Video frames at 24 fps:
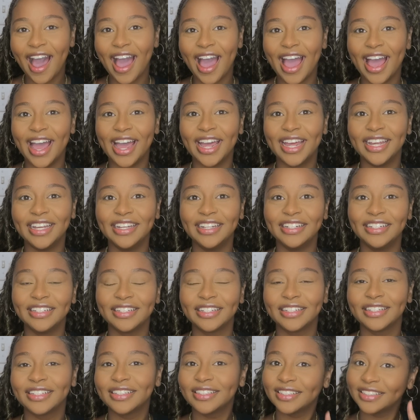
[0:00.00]

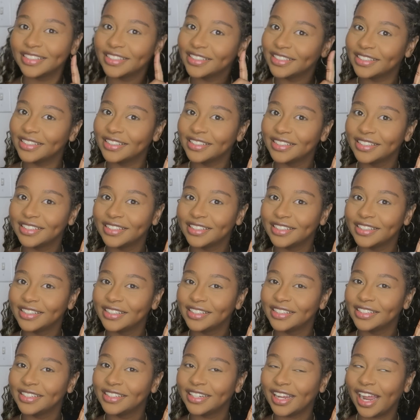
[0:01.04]
And
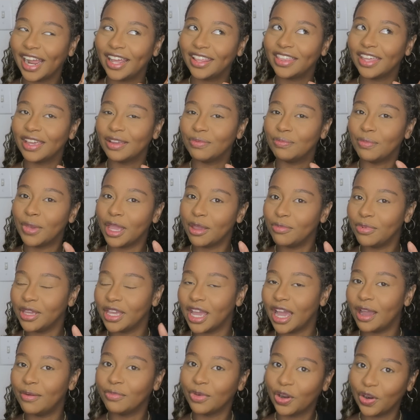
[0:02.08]
I think
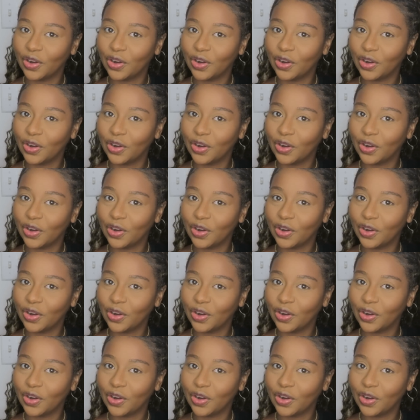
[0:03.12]
maybe I'm